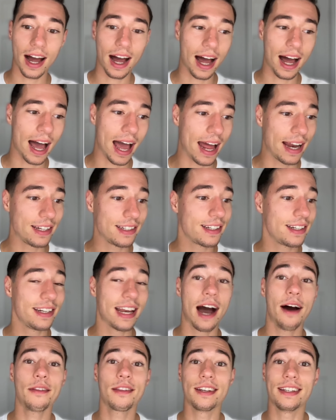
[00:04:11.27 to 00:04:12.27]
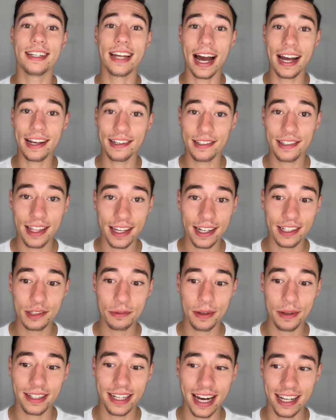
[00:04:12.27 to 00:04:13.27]
And now the nice thing is
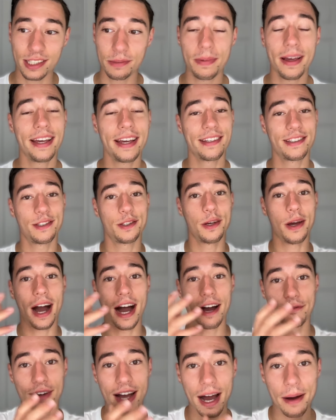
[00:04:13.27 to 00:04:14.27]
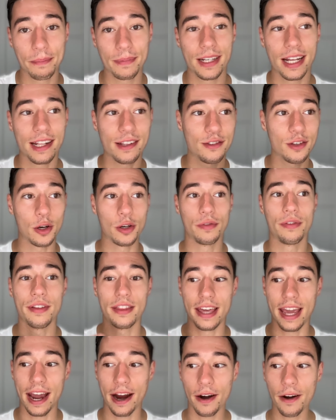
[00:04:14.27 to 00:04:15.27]
with Despia is you have updates over
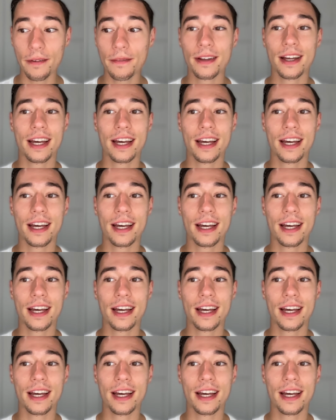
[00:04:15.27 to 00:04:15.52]
the air,